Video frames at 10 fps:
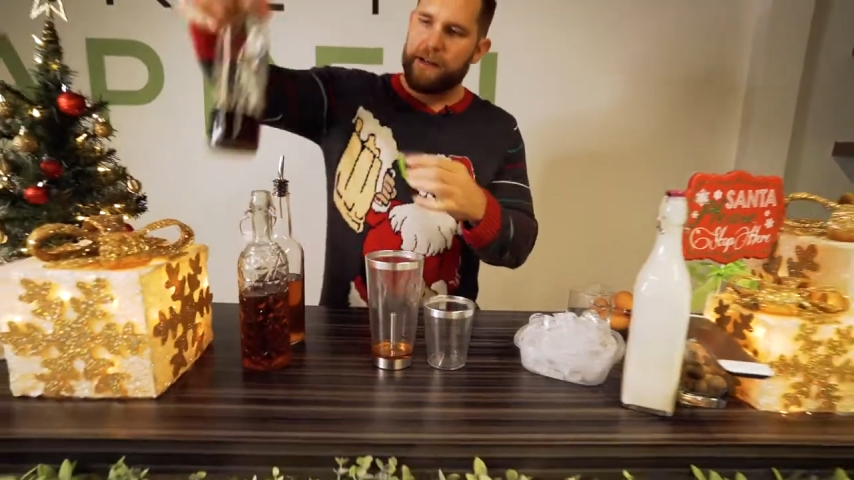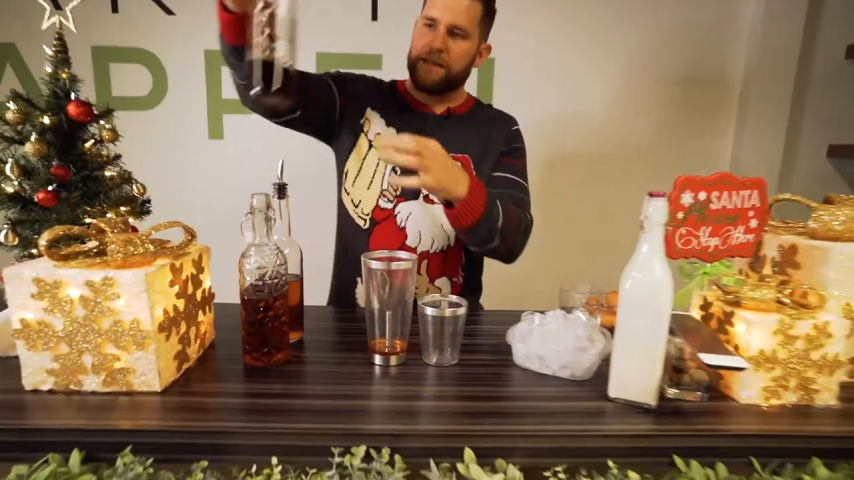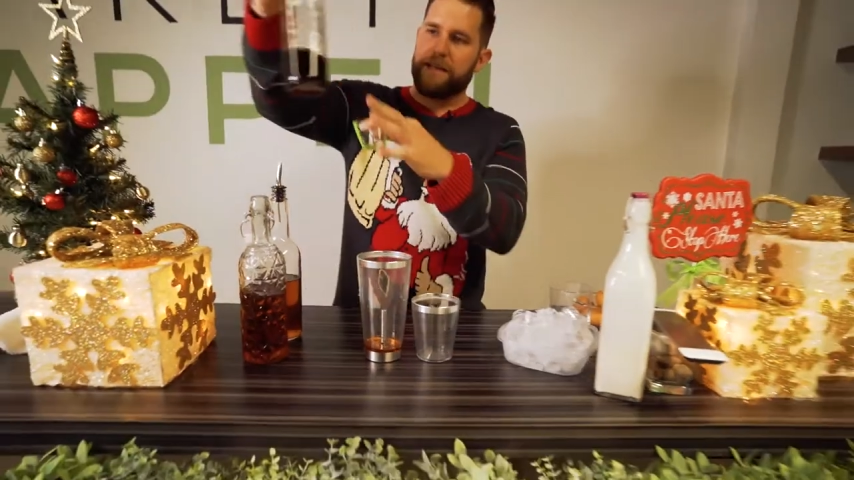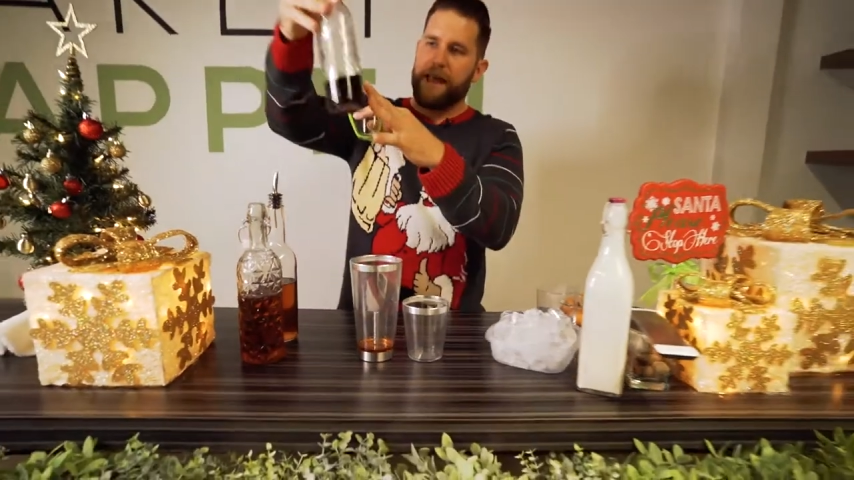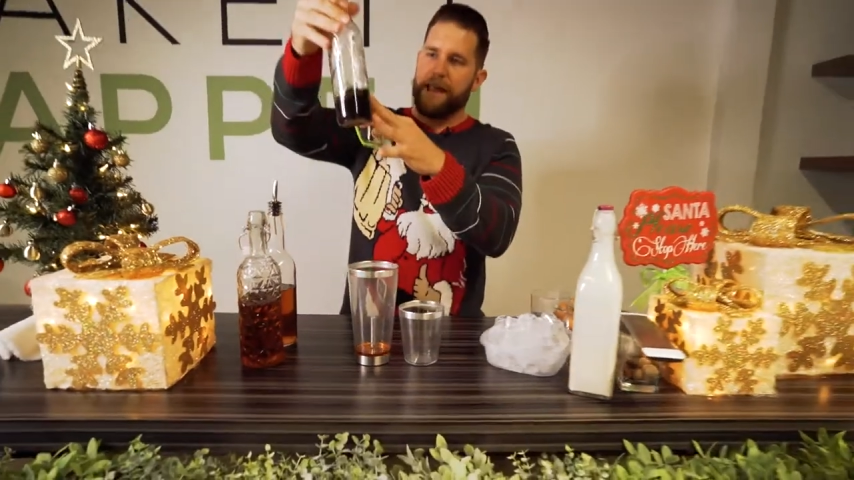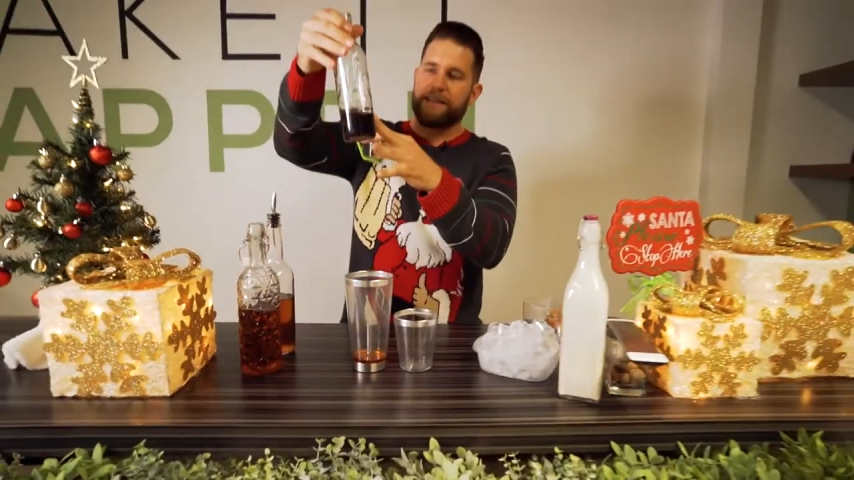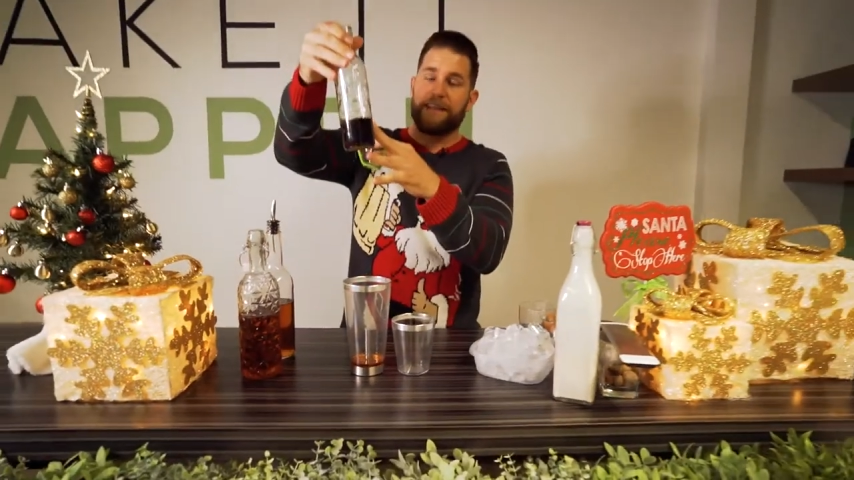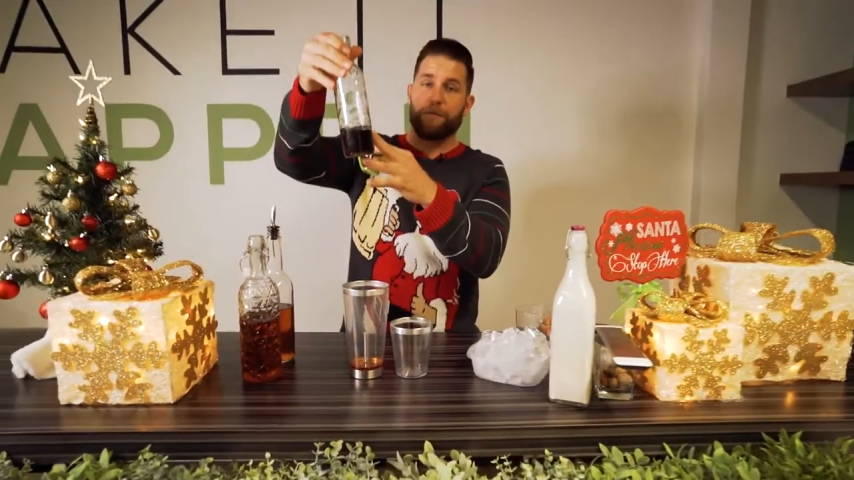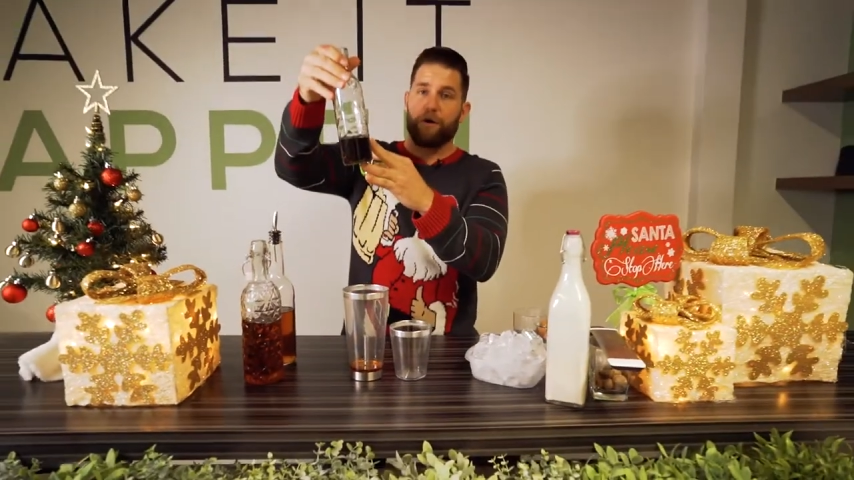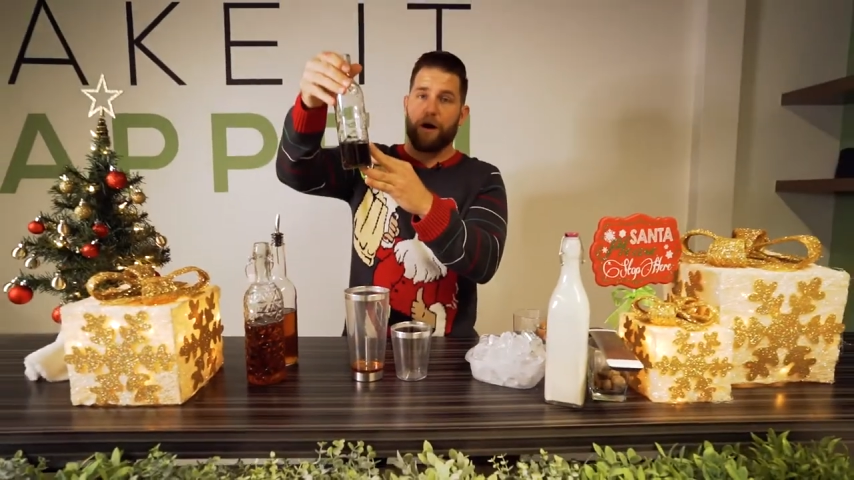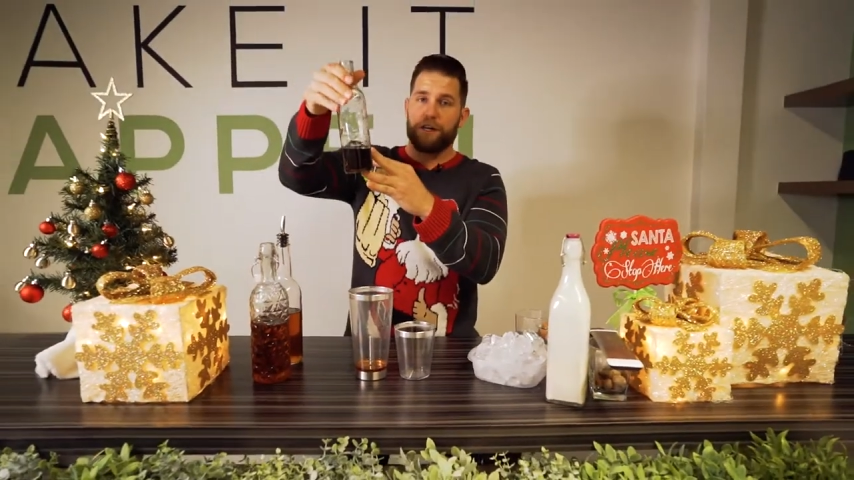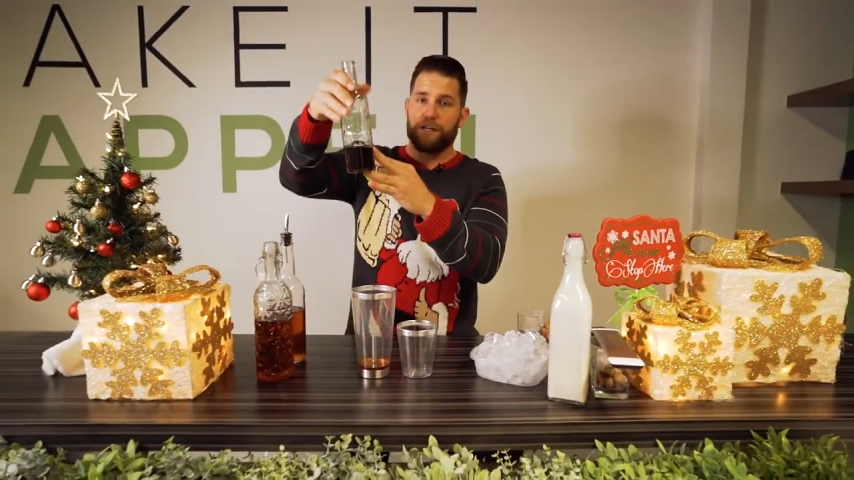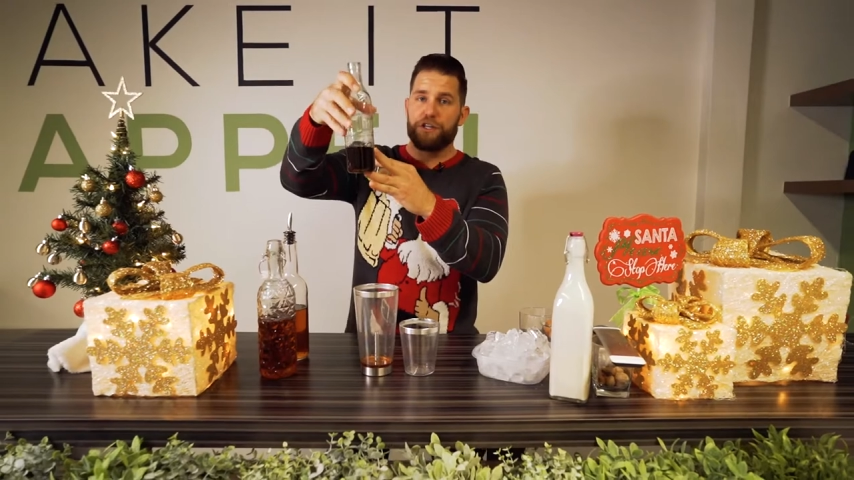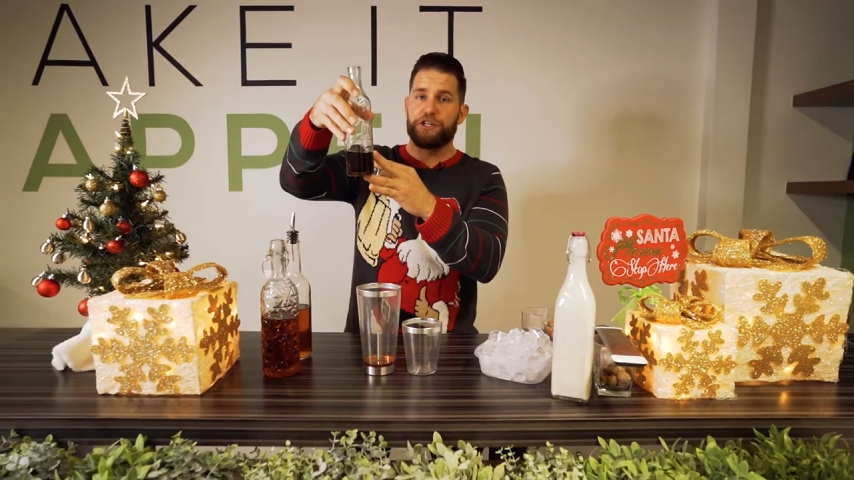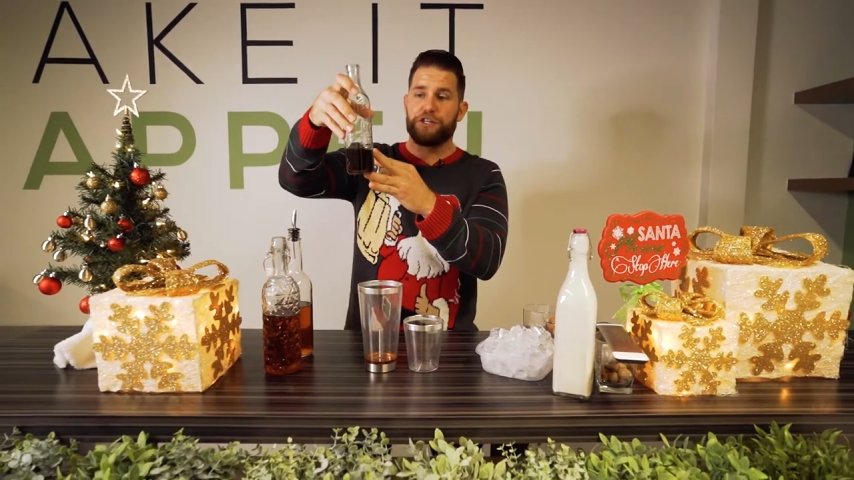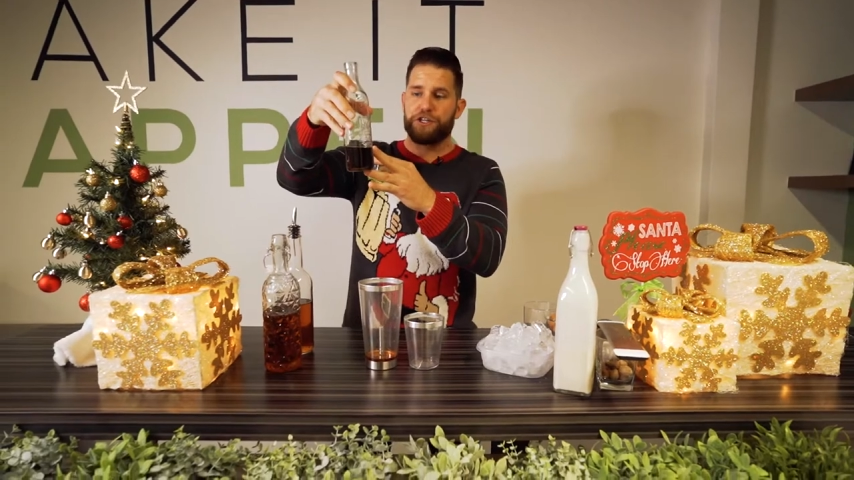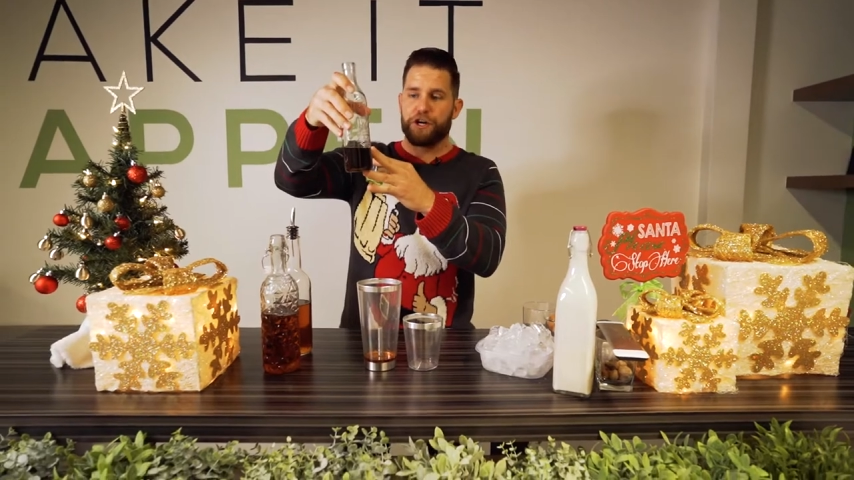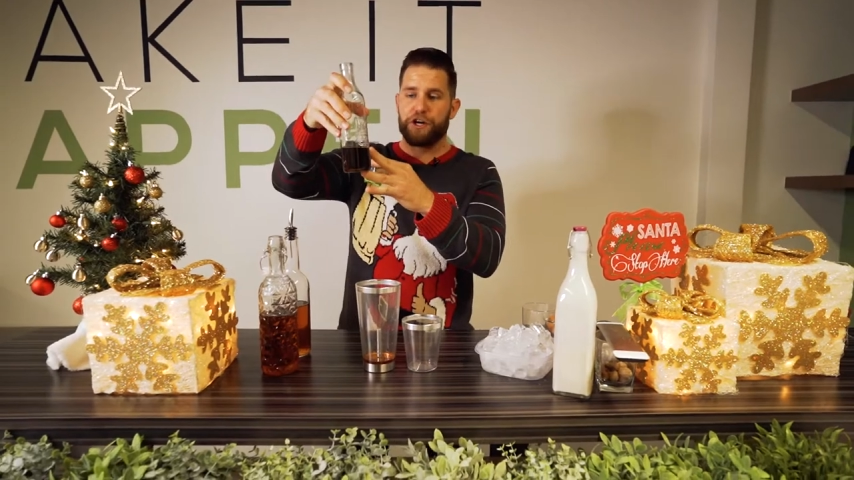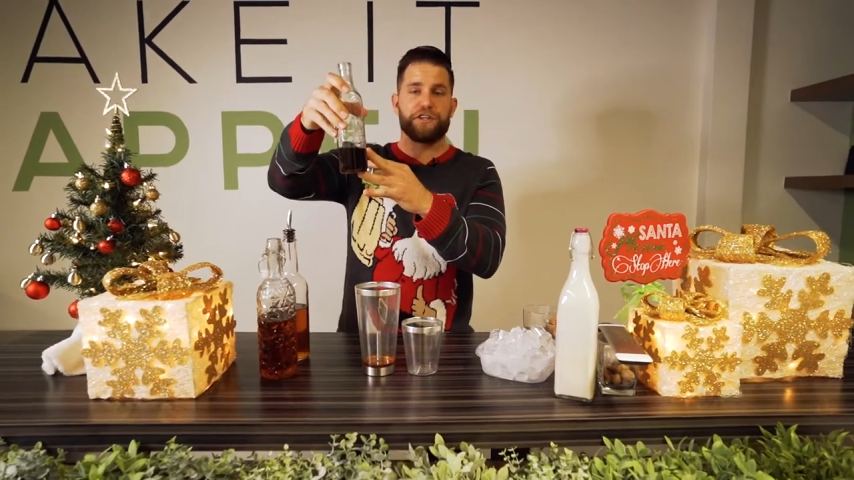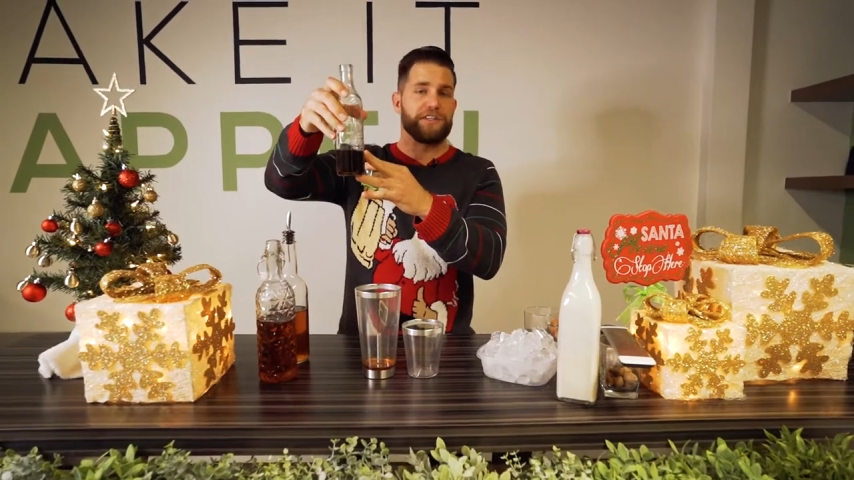is a Demerara
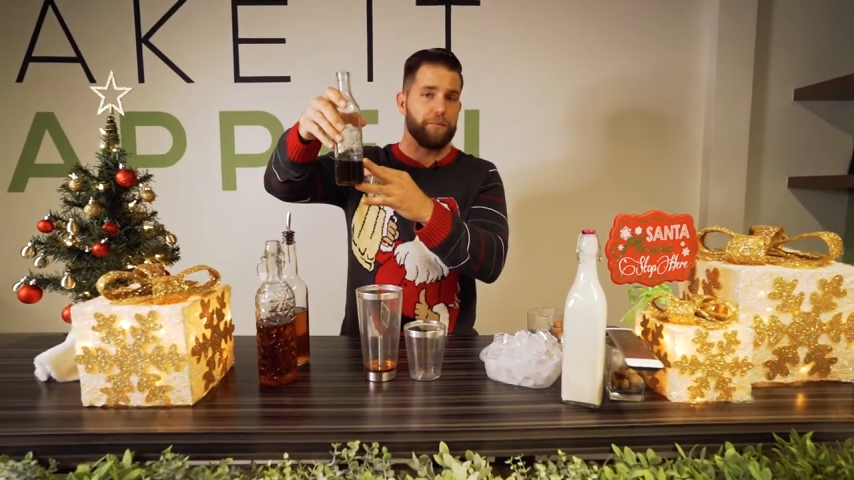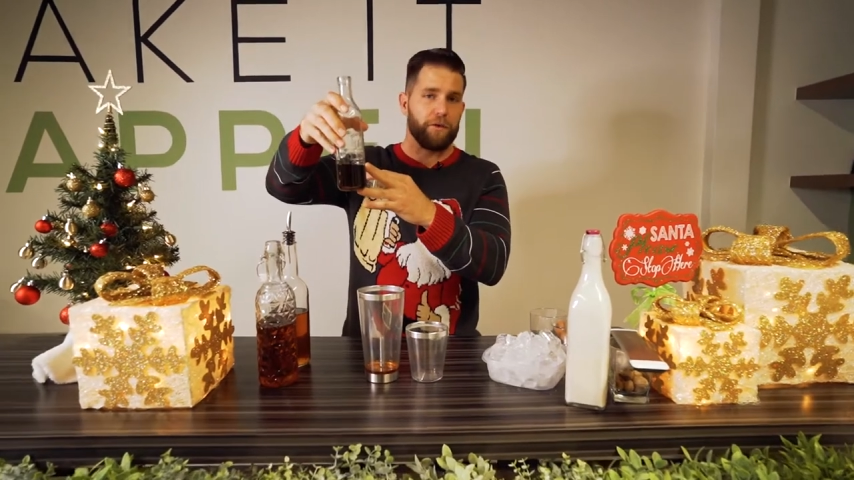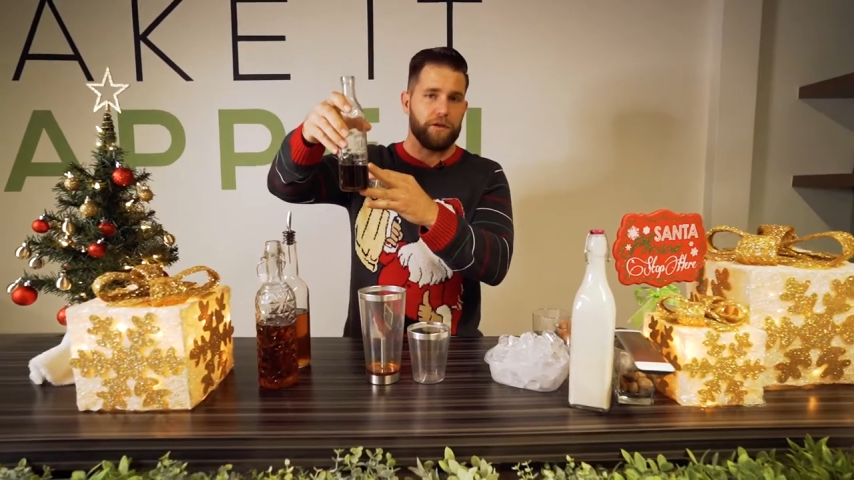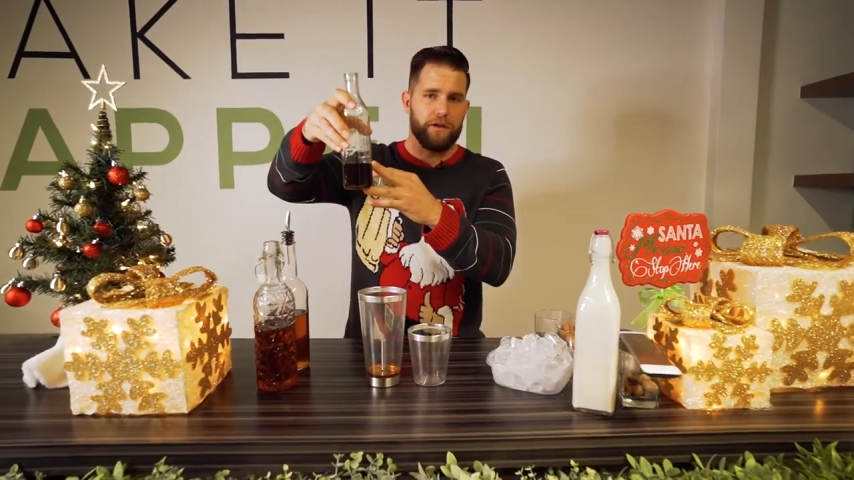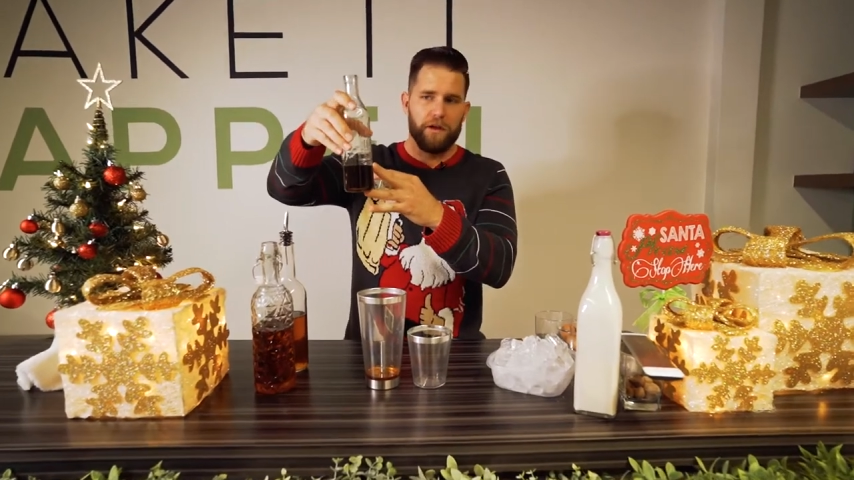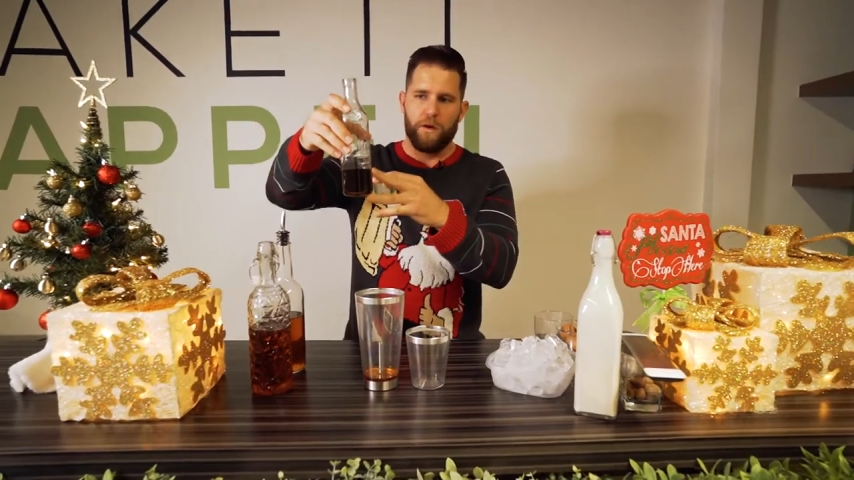Sugar Simple